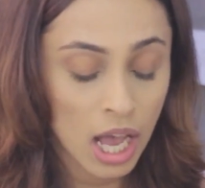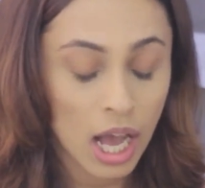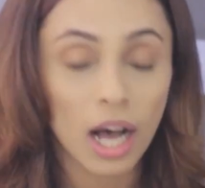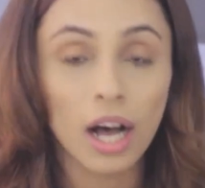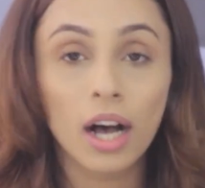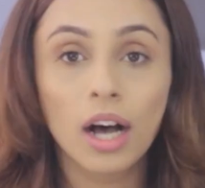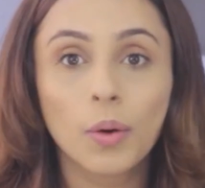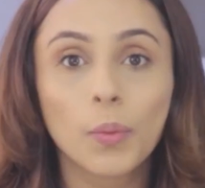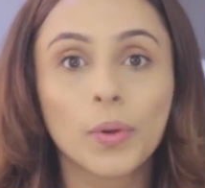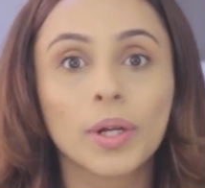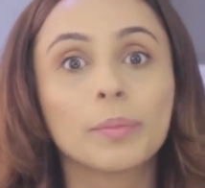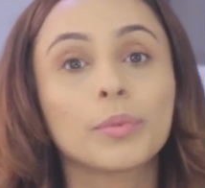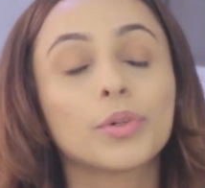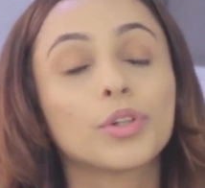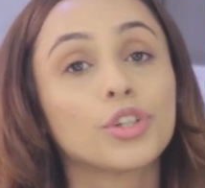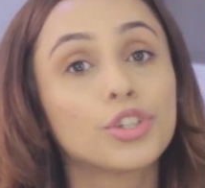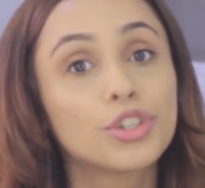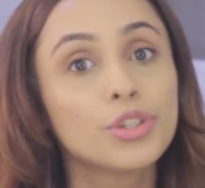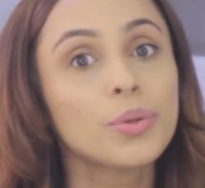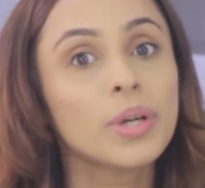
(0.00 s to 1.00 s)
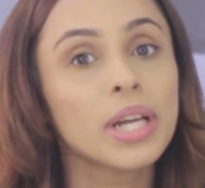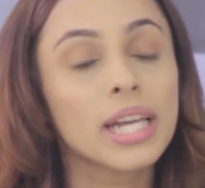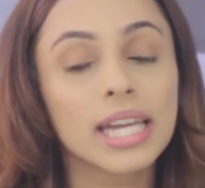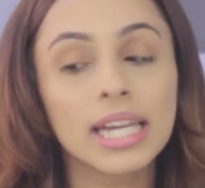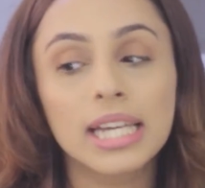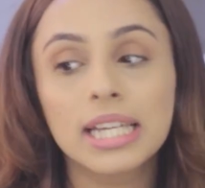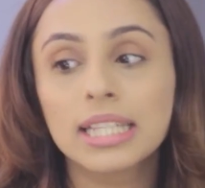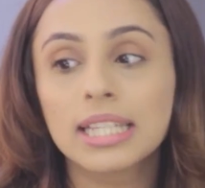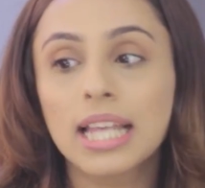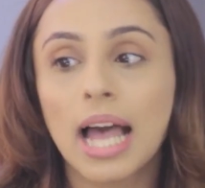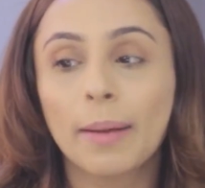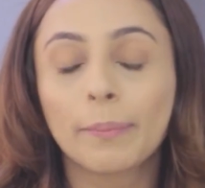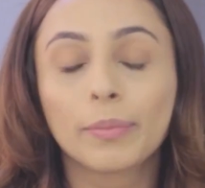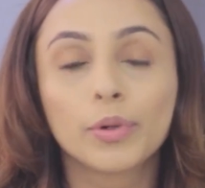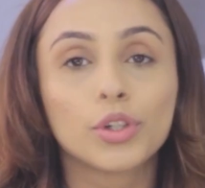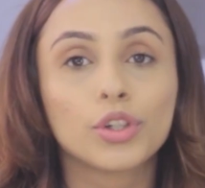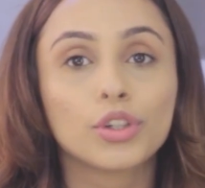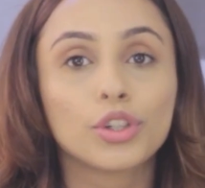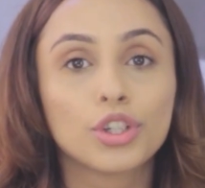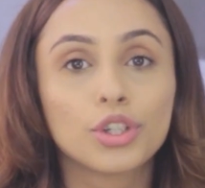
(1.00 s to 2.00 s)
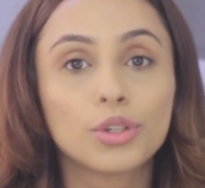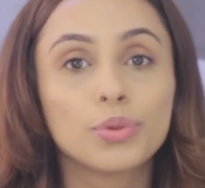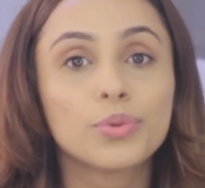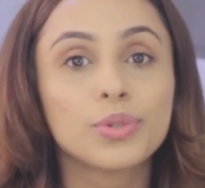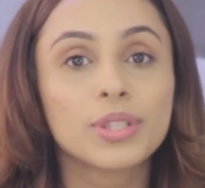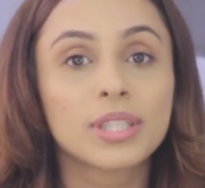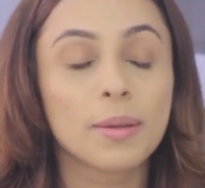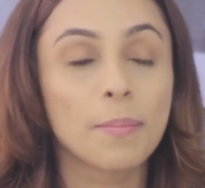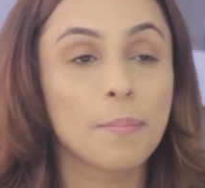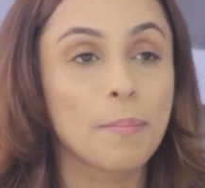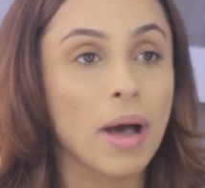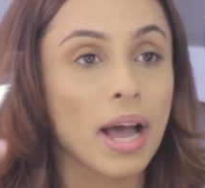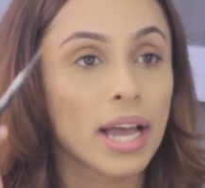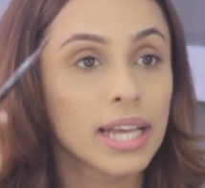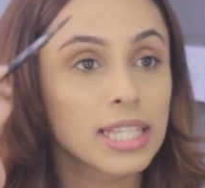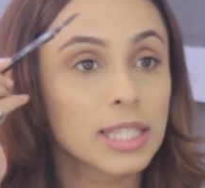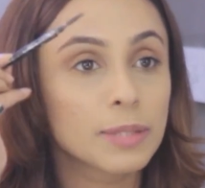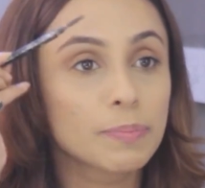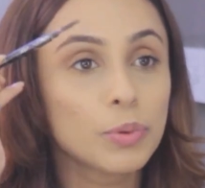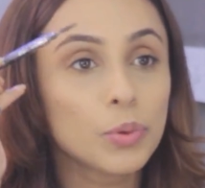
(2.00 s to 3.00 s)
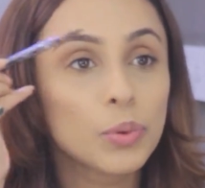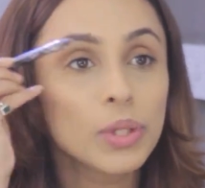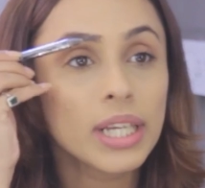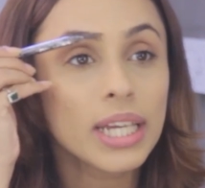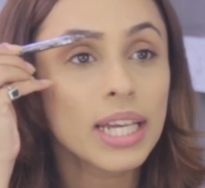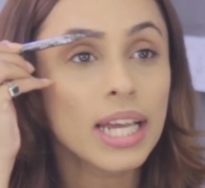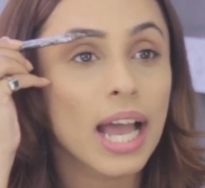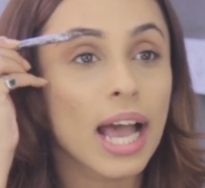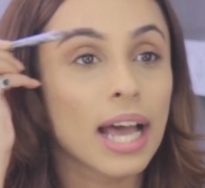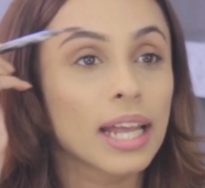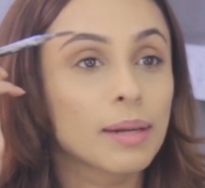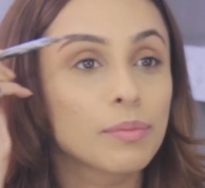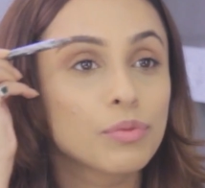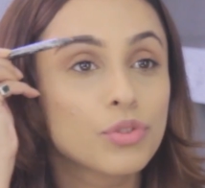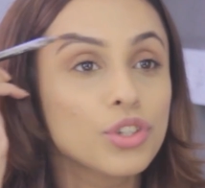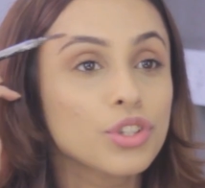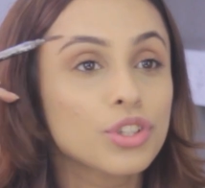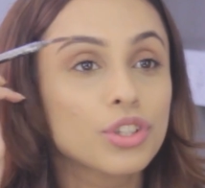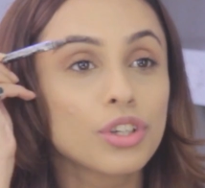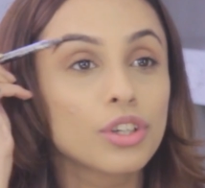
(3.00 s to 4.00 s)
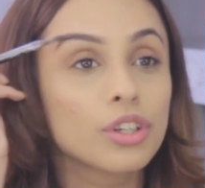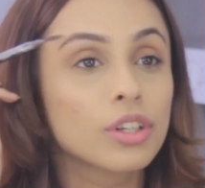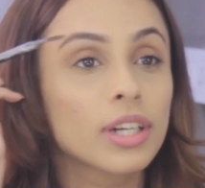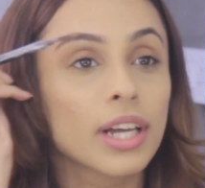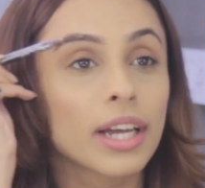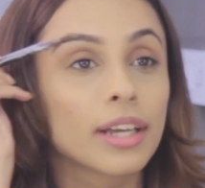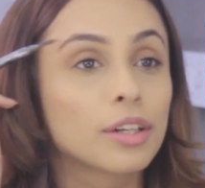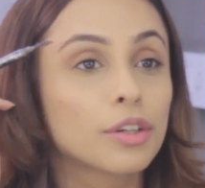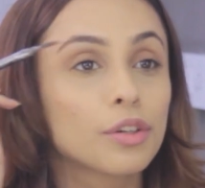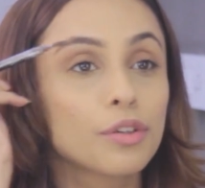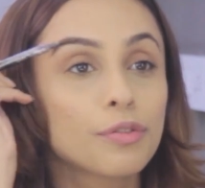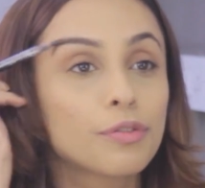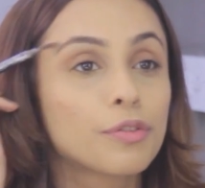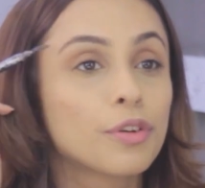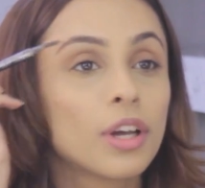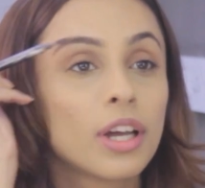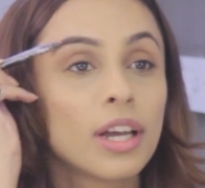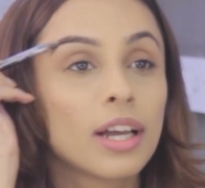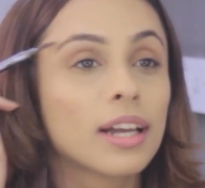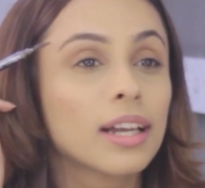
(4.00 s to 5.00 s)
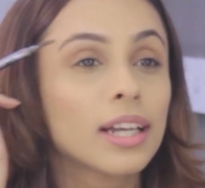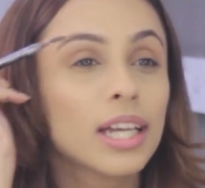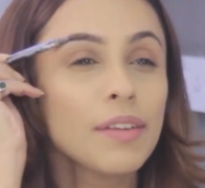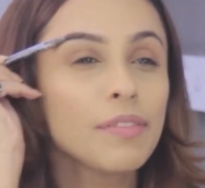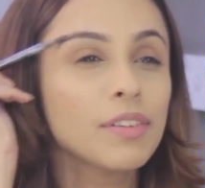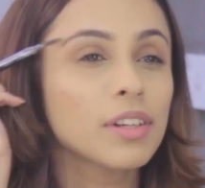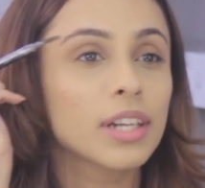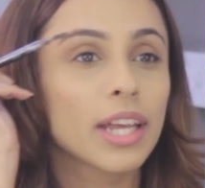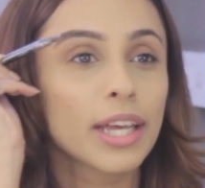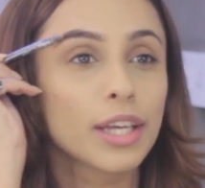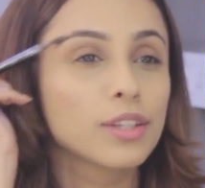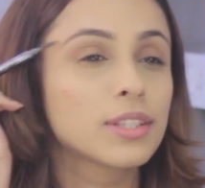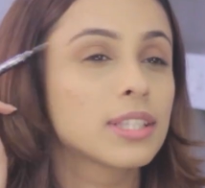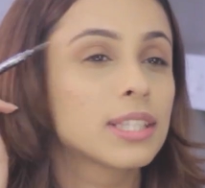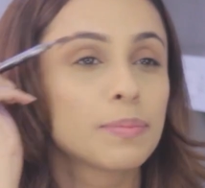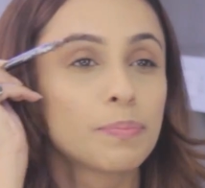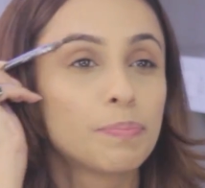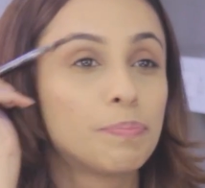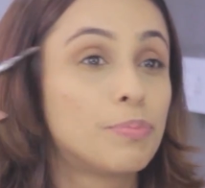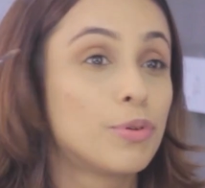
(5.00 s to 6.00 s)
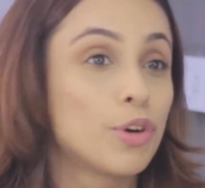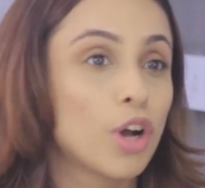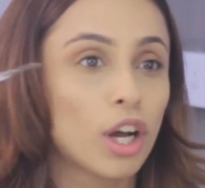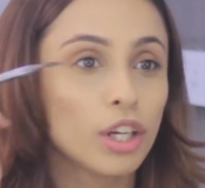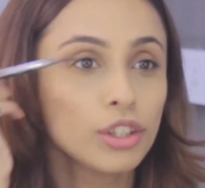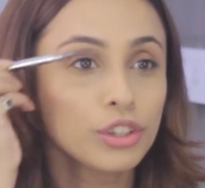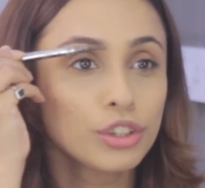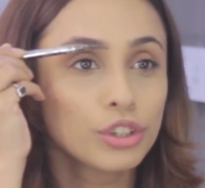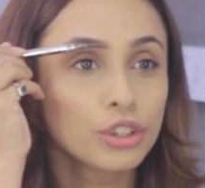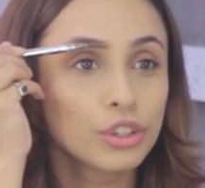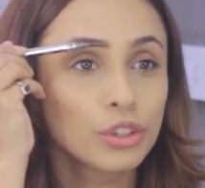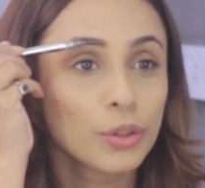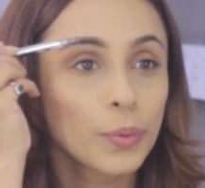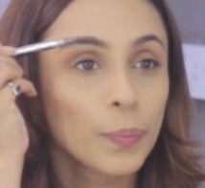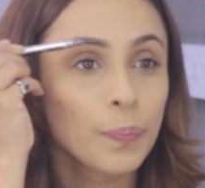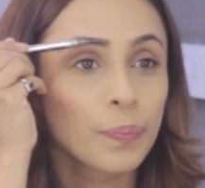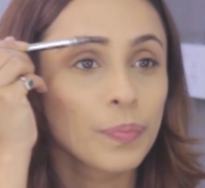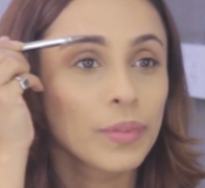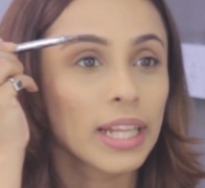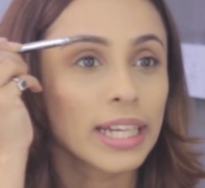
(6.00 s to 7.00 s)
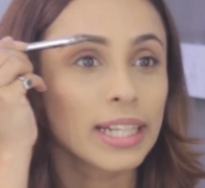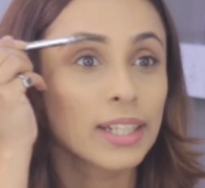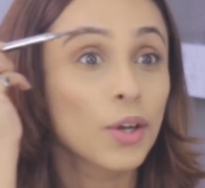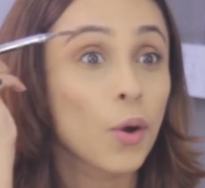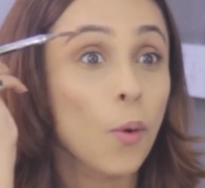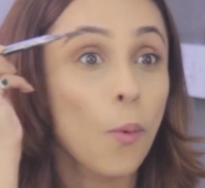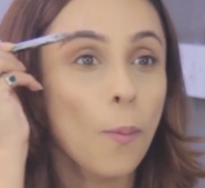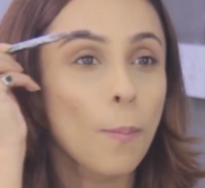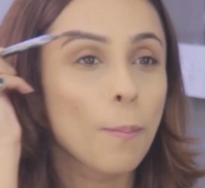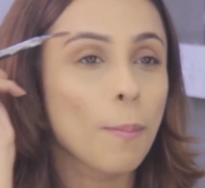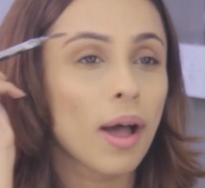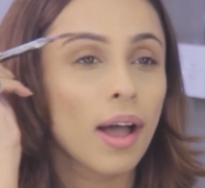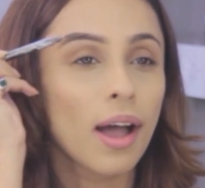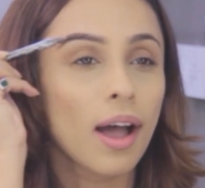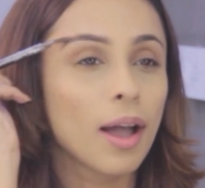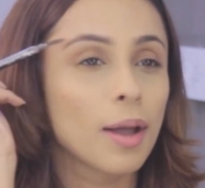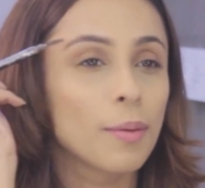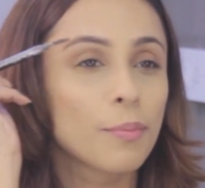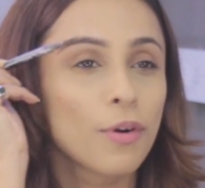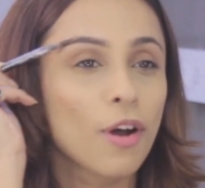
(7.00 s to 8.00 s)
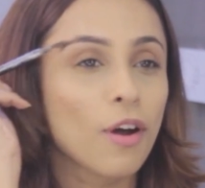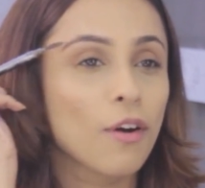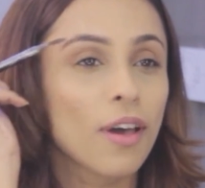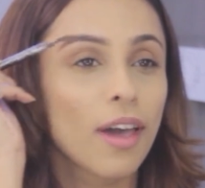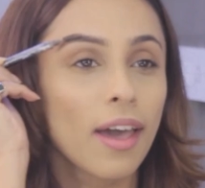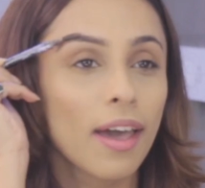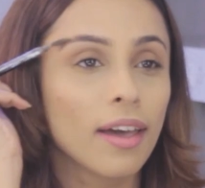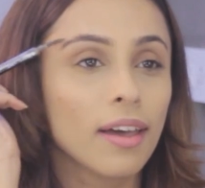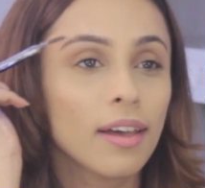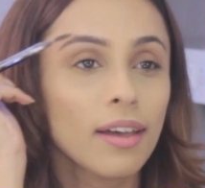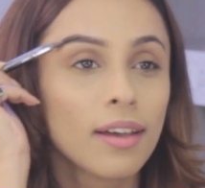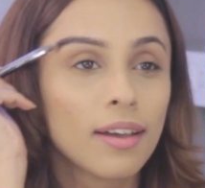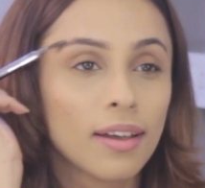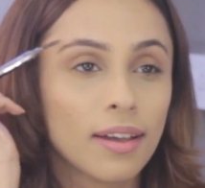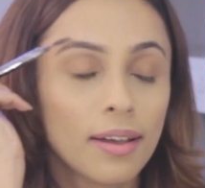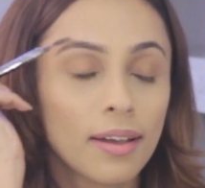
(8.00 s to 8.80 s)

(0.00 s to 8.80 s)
What I'm gonna do is I'm gonna use my spoolie, and I'm just gonna kind of give it a nice brush, like comb my eyebrow hair.